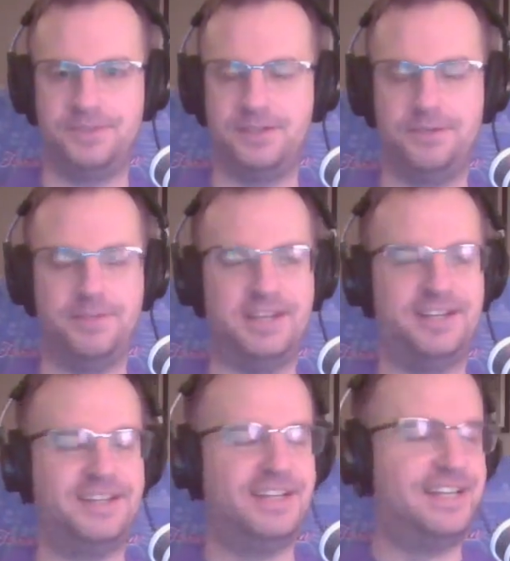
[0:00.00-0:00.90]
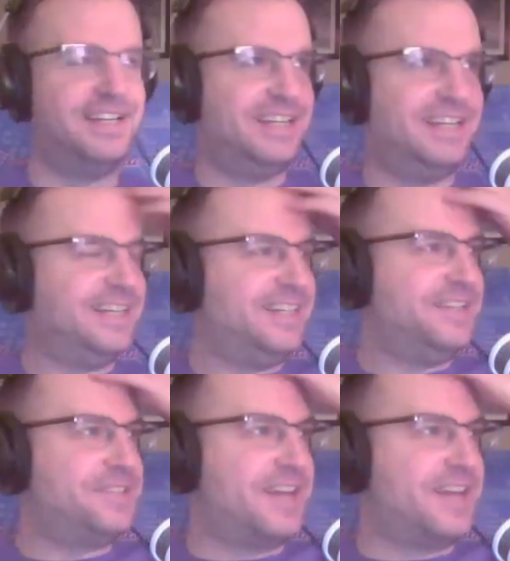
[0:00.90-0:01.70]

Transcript: Oh, man. Those